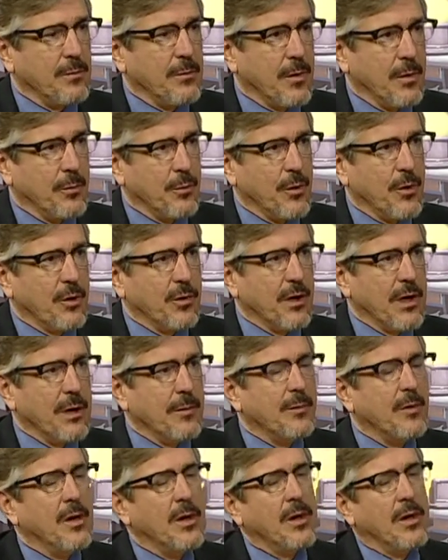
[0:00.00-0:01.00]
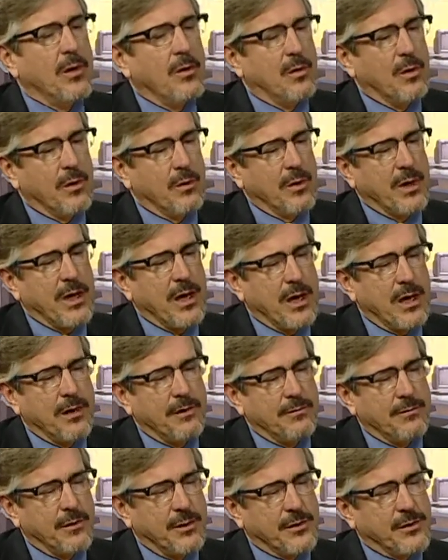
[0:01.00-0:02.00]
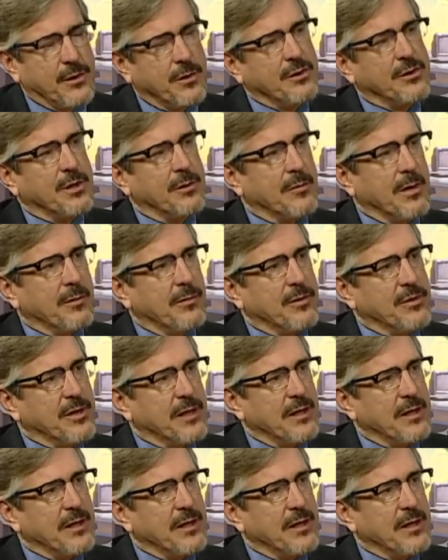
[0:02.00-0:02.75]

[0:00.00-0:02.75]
a program where we have associate members,